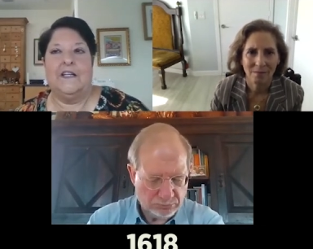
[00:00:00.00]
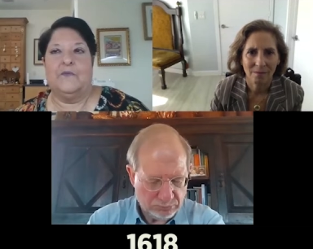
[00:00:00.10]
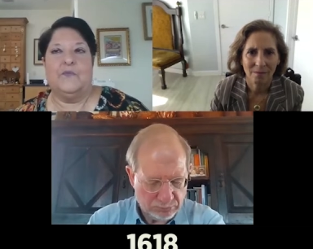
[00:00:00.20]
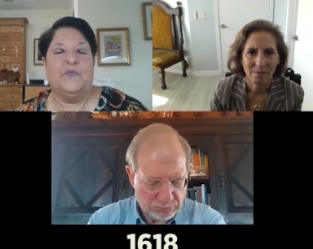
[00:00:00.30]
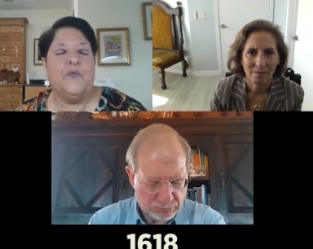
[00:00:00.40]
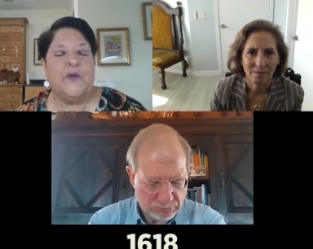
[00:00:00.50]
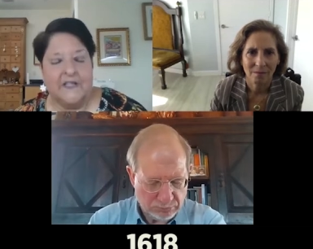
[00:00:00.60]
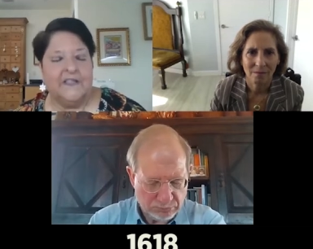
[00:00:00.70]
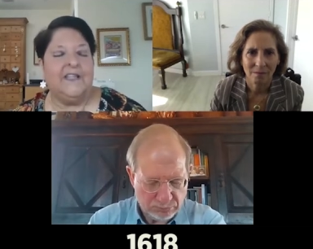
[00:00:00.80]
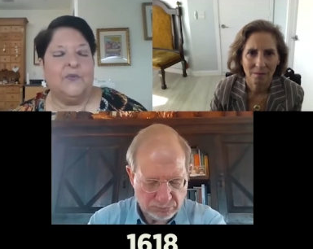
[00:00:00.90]

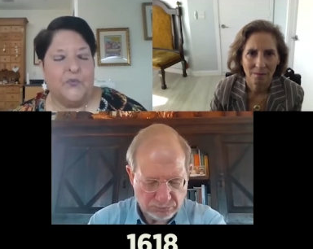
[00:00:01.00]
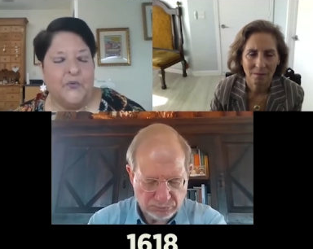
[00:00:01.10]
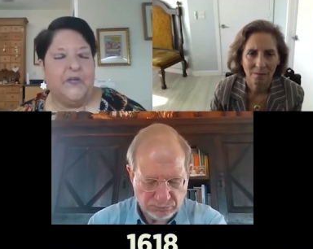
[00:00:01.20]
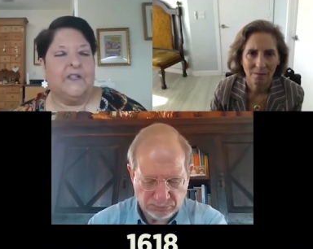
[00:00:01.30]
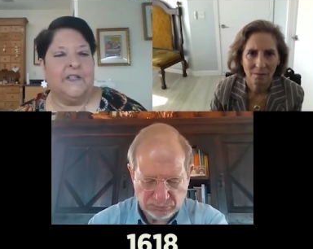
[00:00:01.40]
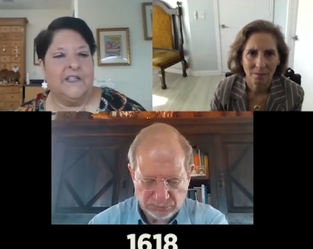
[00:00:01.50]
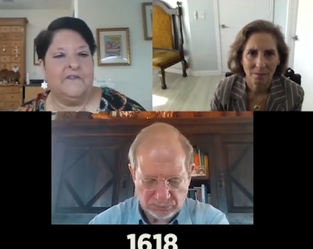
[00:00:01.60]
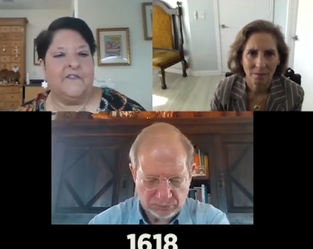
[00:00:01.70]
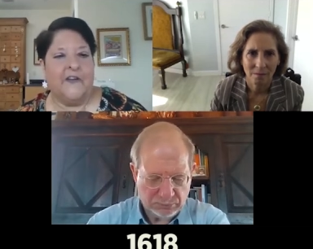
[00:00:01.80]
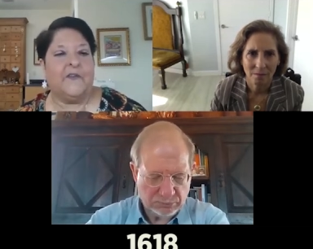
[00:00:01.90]
Speaker 1: really,
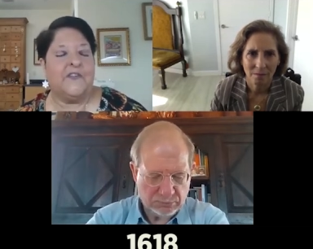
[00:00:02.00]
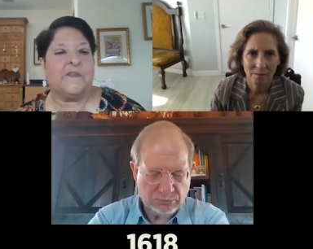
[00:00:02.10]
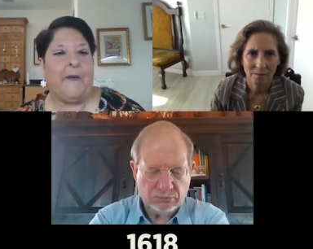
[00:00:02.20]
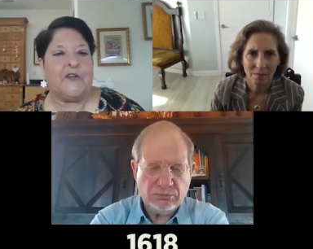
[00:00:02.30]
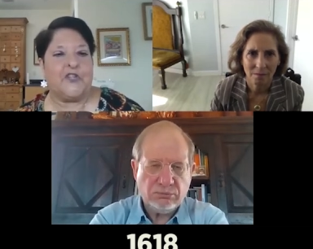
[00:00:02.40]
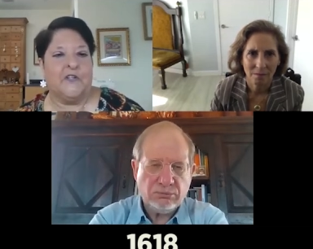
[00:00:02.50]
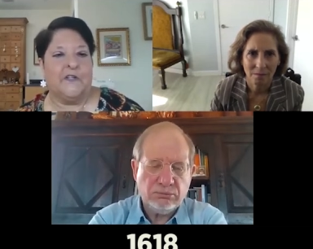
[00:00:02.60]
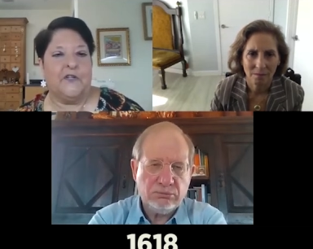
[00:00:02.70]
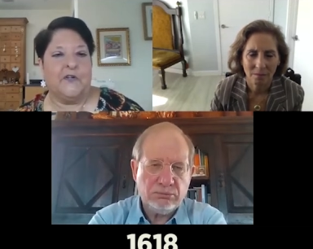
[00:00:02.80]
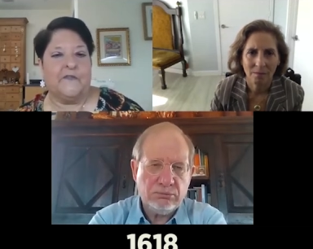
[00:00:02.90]
really very special
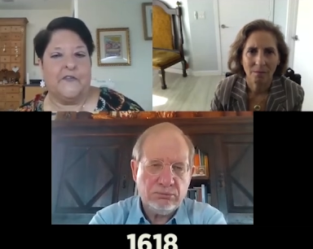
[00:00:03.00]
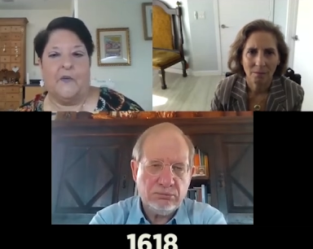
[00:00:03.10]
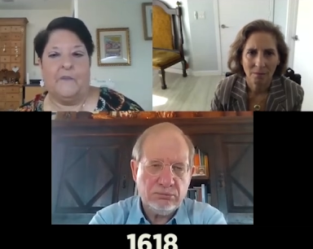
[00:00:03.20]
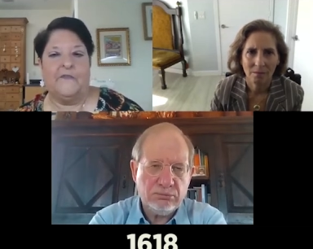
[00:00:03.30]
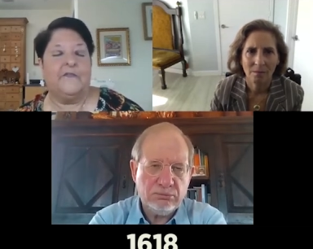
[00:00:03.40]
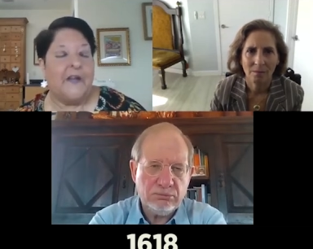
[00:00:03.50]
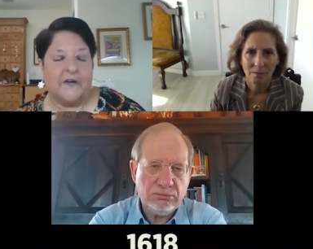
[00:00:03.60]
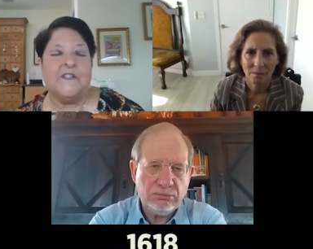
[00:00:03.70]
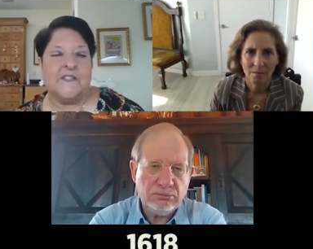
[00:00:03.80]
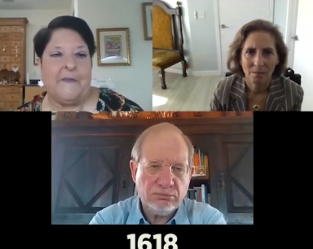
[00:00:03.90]
in your film.
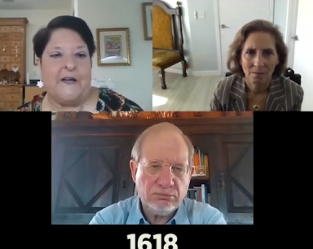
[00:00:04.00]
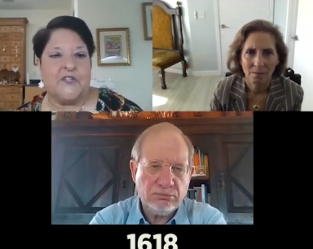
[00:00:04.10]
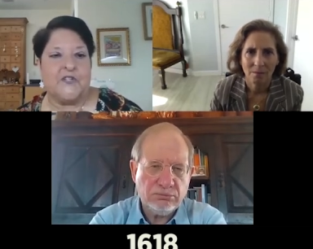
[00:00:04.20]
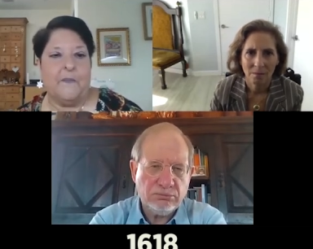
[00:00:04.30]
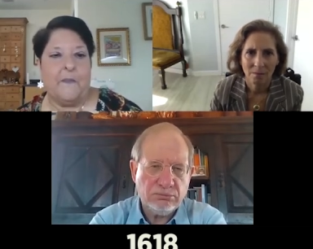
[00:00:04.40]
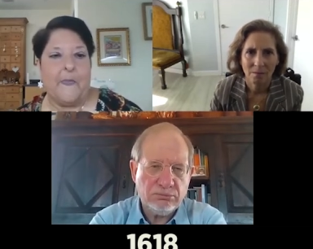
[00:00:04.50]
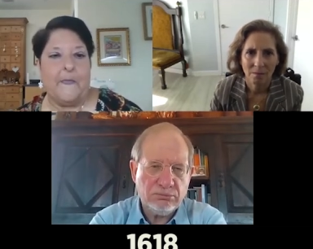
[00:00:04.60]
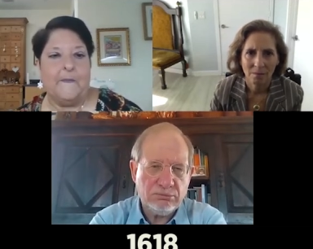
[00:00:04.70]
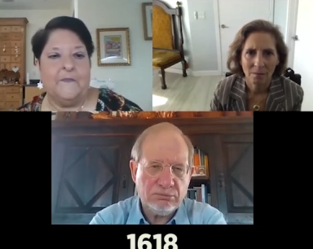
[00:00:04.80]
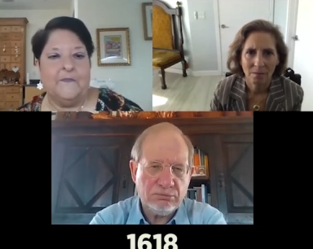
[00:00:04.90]
Very special.
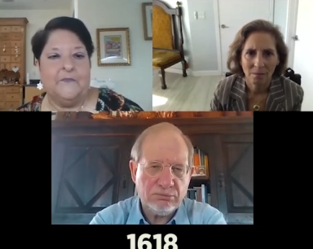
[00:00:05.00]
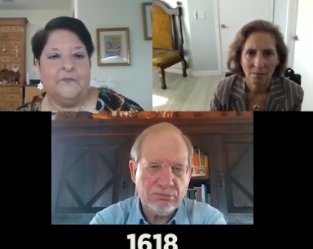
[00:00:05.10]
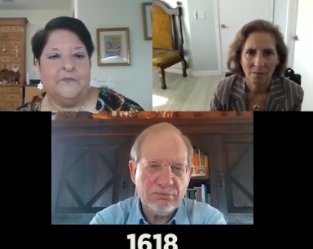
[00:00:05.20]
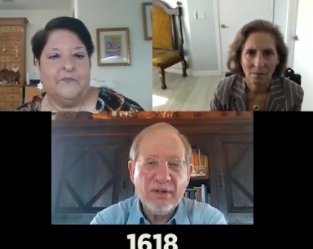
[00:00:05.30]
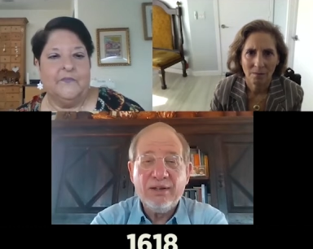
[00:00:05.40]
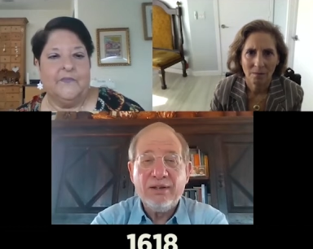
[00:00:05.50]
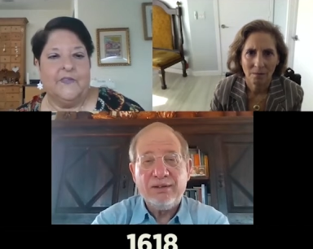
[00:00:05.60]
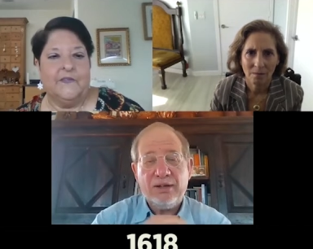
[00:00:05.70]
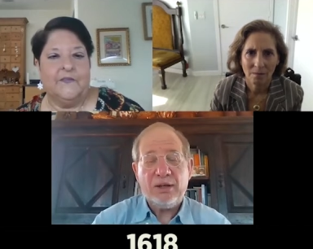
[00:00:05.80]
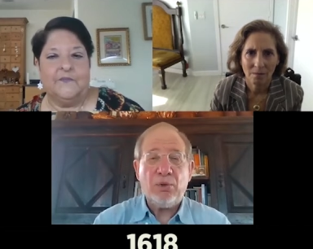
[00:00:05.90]

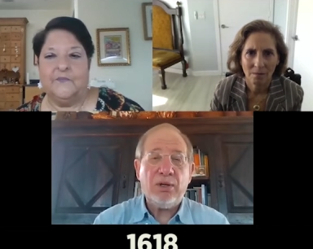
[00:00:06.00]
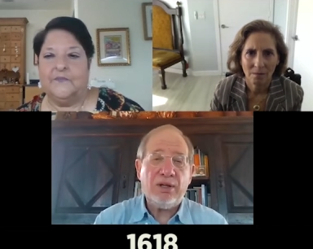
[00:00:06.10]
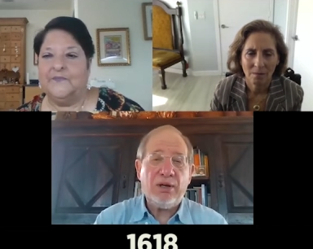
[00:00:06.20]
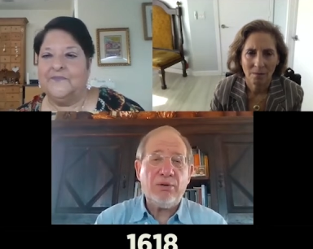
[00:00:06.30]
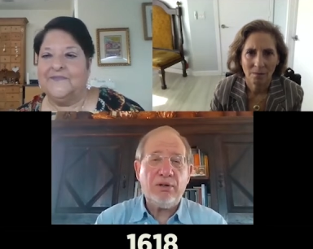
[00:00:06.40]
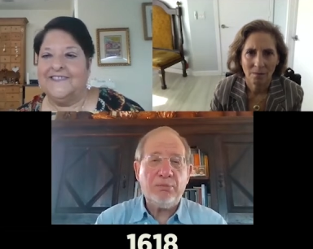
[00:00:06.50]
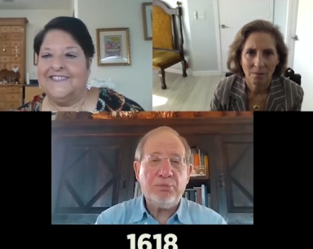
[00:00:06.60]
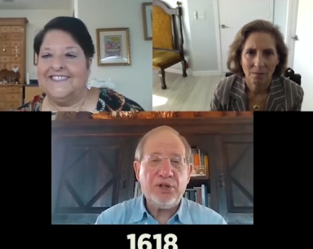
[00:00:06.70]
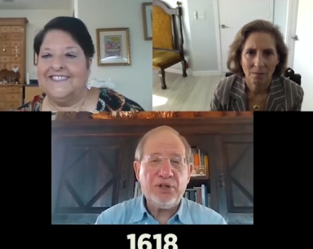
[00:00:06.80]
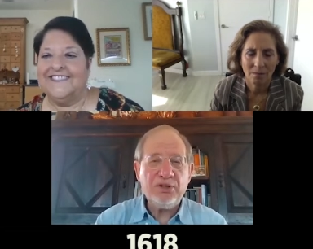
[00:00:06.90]
Speaker 2: Yeah, well, our
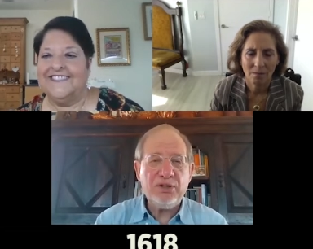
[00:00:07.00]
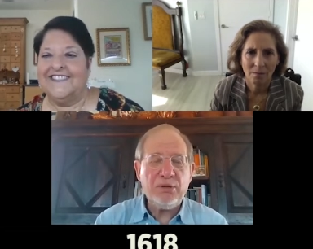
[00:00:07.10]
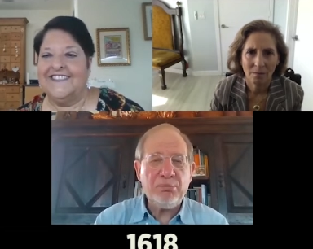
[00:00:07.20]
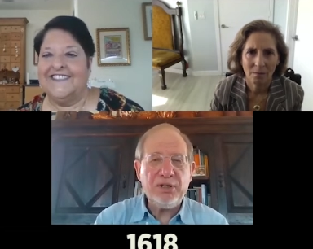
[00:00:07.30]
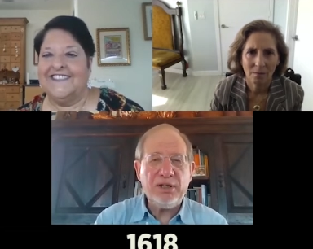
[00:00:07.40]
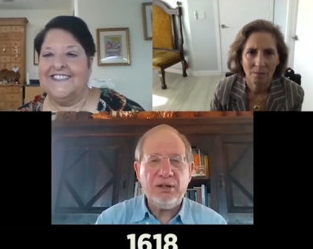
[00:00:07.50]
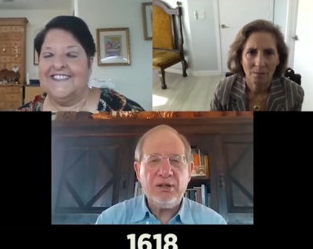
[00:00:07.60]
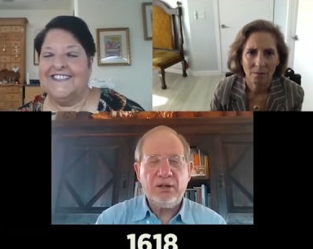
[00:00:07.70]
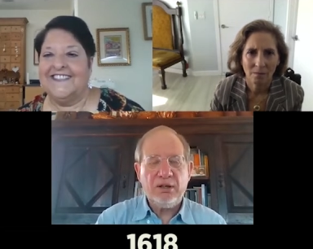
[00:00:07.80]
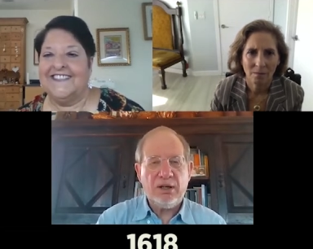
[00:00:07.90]
production company,
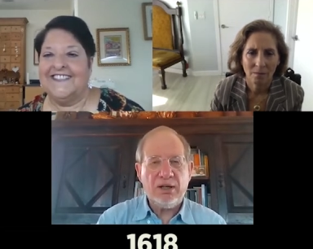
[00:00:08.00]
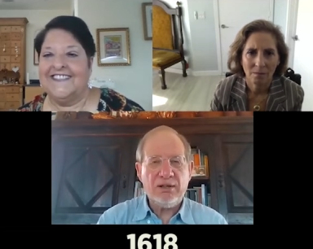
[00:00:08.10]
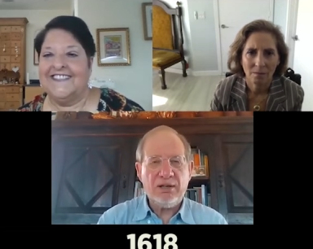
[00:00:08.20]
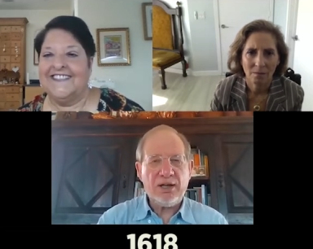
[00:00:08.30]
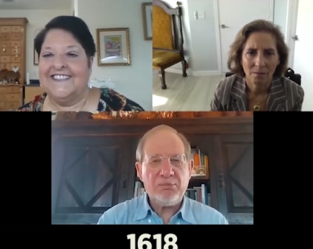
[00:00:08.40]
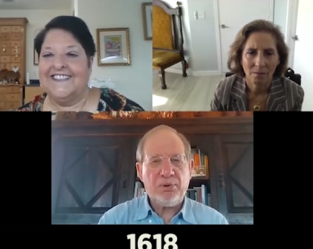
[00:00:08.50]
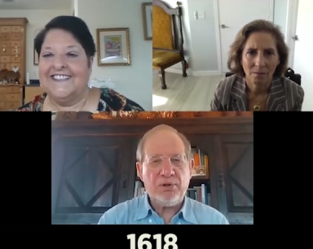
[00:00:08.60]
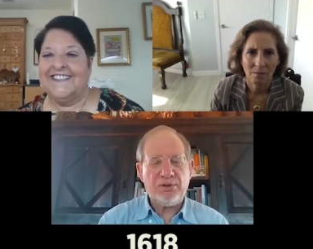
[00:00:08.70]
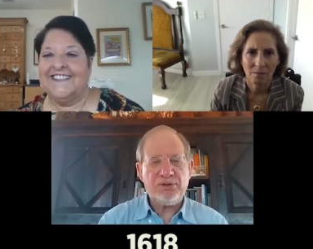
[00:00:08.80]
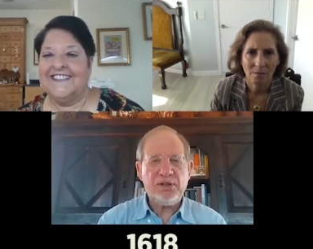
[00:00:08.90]
uh,
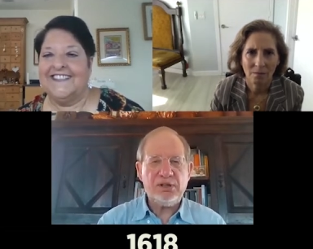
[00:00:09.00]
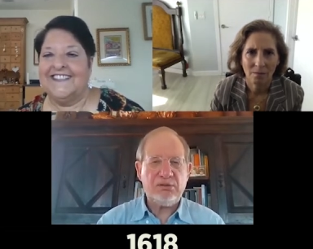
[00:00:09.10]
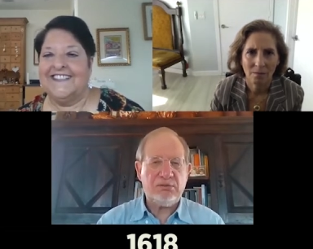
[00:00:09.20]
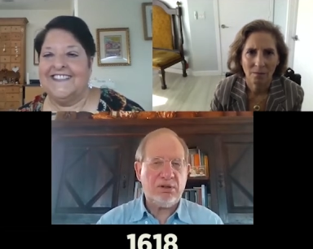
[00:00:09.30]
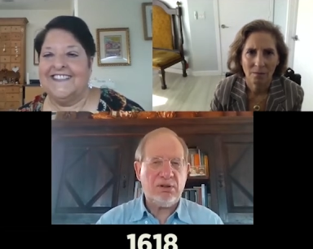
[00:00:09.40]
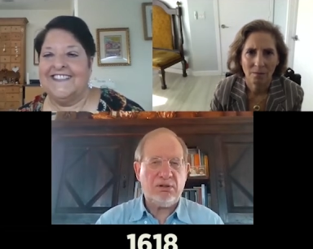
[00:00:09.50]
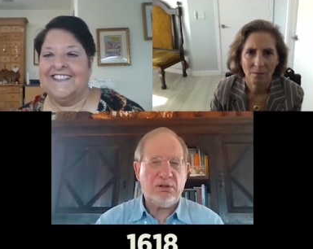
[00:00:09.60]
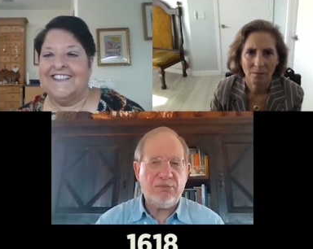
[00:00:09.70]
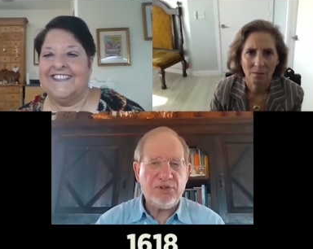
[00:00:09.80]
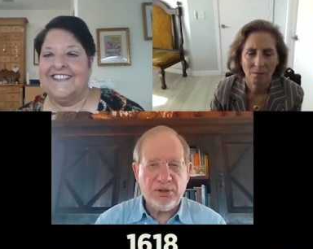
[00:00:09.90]
Lightbox, did uh,
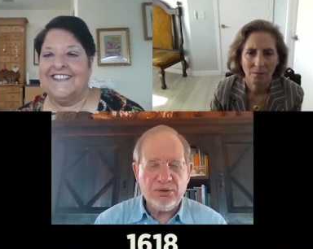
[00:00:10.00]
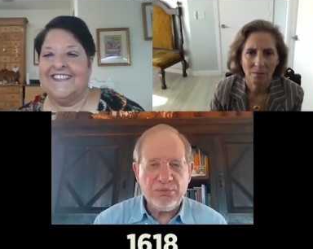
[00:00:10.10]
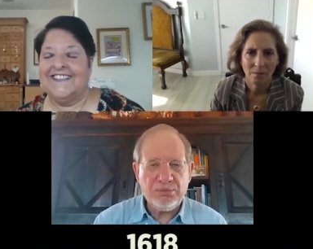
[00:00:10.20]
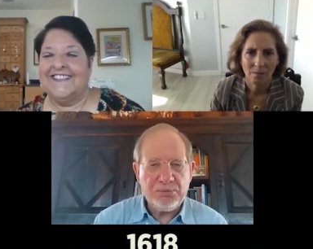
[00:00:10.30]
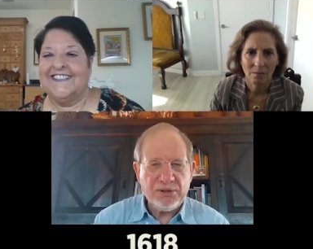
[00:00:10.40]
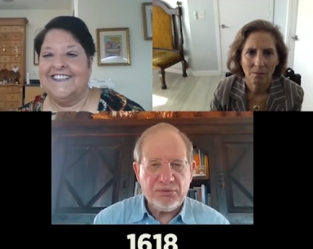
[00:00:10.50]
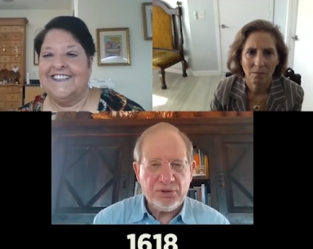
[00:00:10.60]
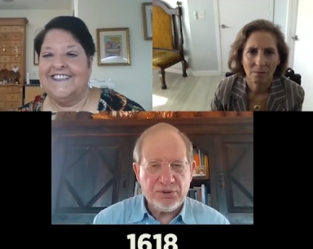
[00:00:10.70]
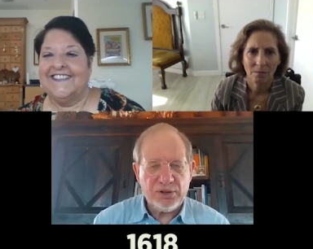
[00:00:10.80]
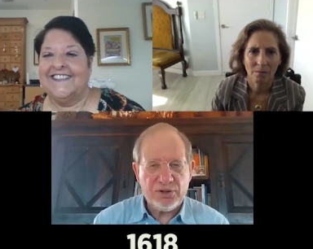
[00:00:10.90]
obviously enormous amount of
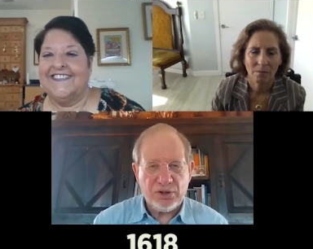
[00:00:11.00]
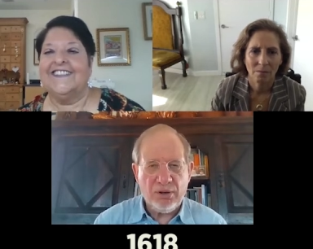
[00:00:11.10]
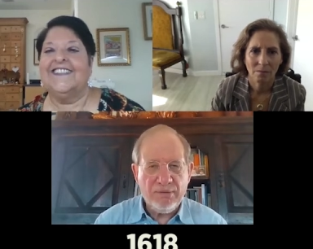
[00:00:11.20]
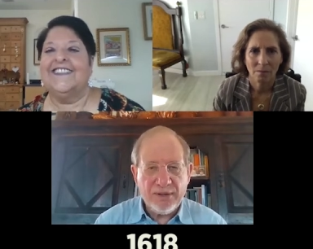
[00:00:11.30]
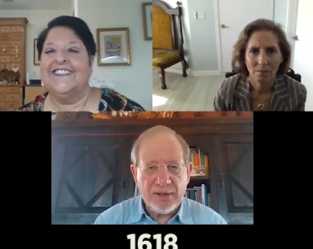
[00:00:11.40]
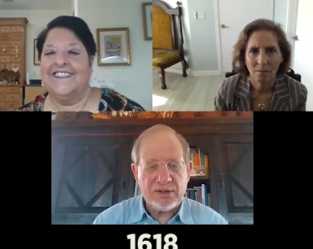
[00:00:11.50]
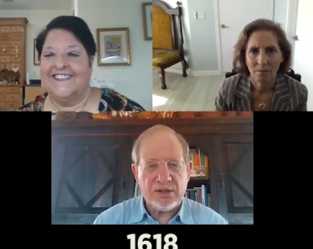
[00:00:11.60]
research on this